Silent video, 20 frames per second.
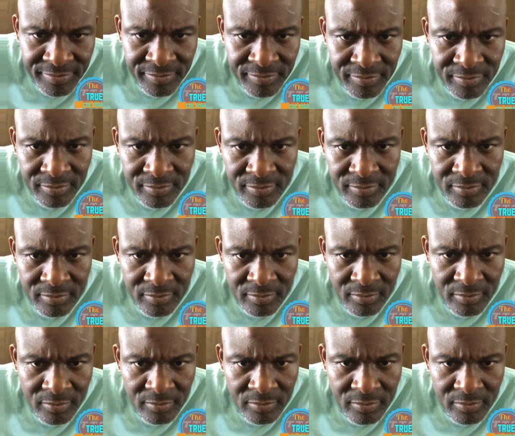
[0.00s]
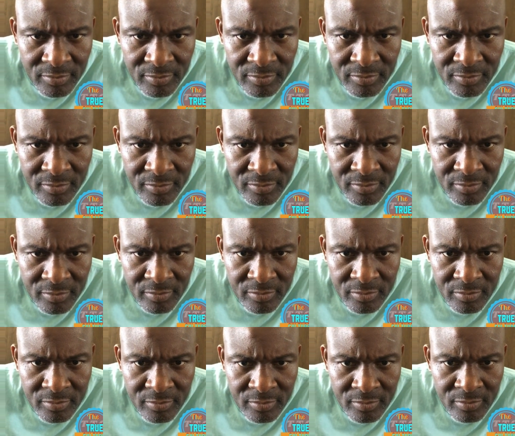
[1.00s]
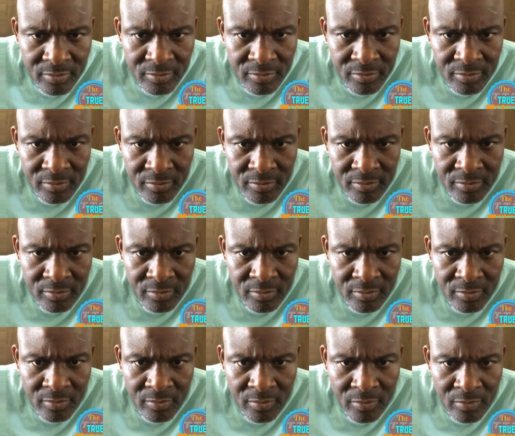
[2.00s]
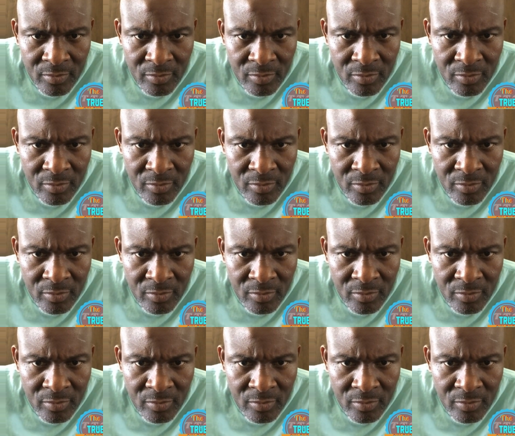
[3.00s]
Nothing is said.